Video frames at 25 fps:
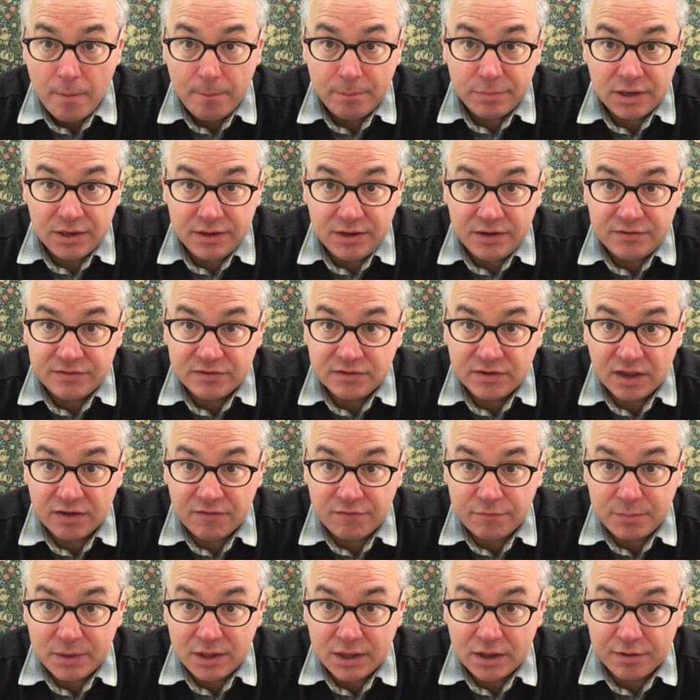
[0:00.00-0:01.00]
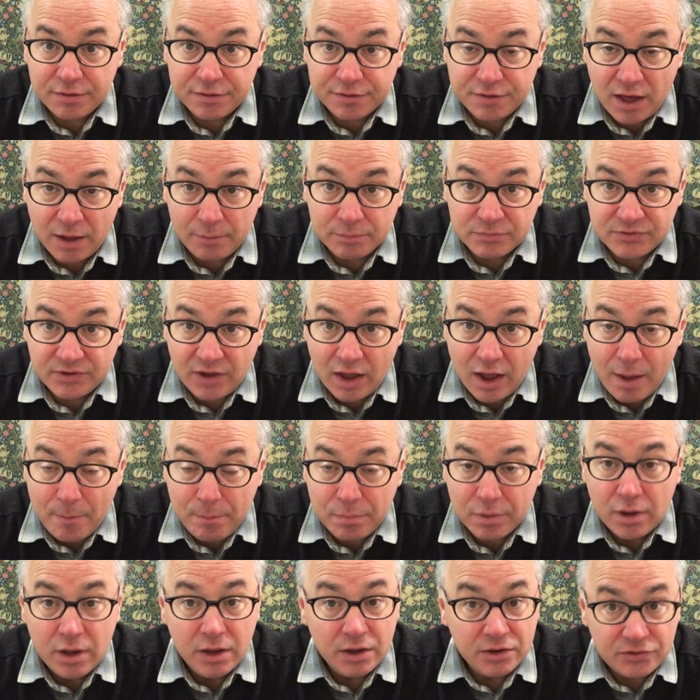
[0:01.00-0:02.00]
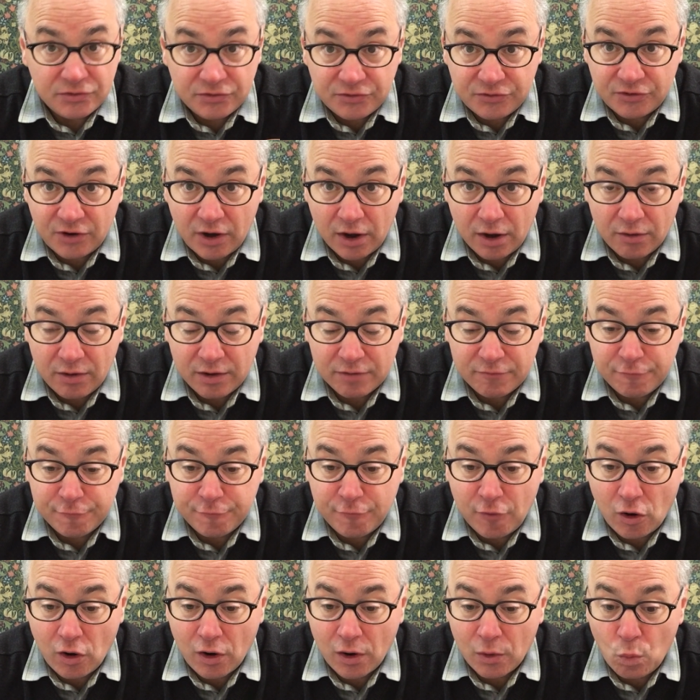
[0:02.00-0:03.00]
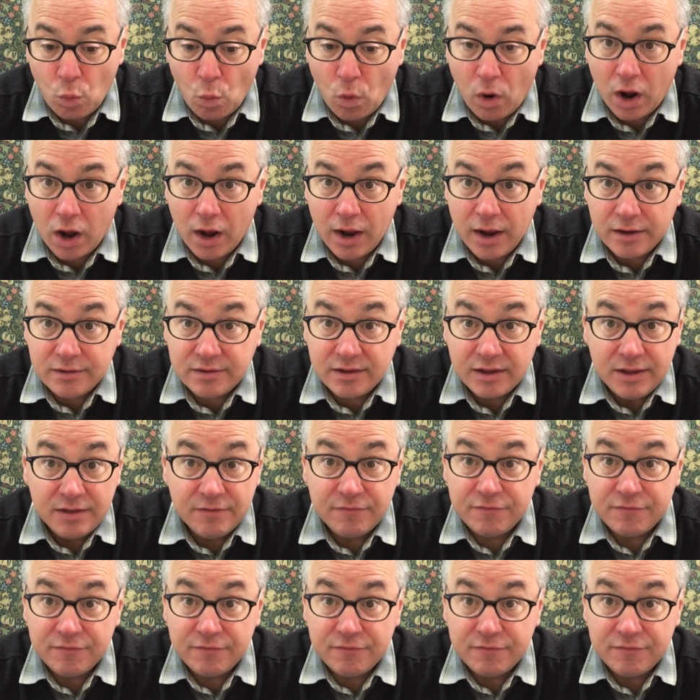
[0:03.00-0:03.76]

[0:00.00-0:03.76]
please give me a thumbs up, share it far and wide.